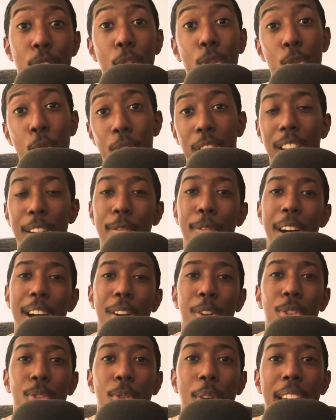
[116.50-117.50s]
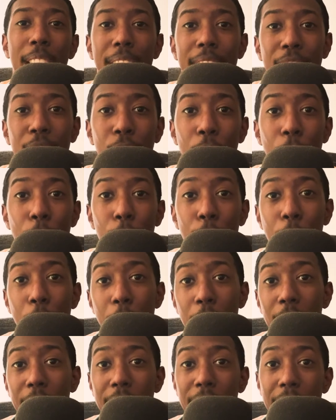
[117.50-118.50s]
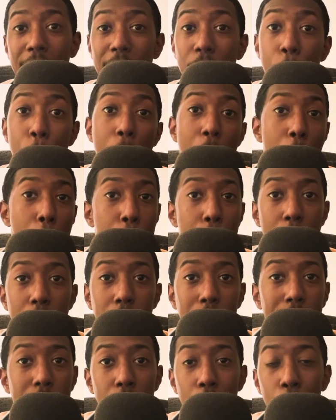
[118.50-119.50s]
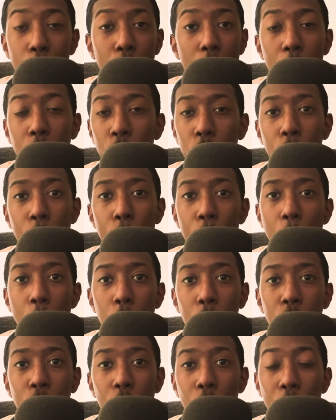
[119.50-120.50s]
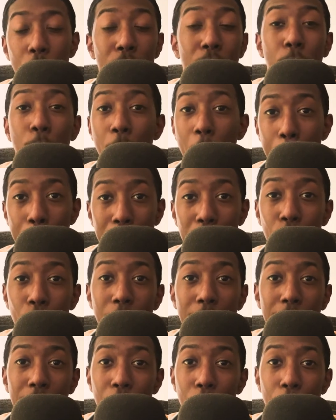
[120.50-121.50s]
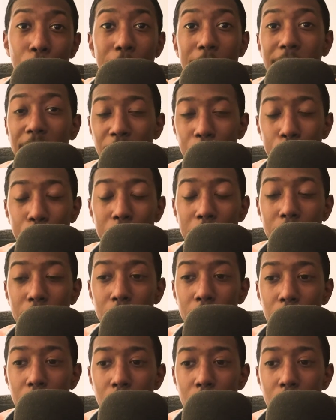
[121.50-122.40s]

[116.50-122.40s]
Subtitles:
third and final track is called Falling, and in my opinion, it was also the most underwhelming track of this EP.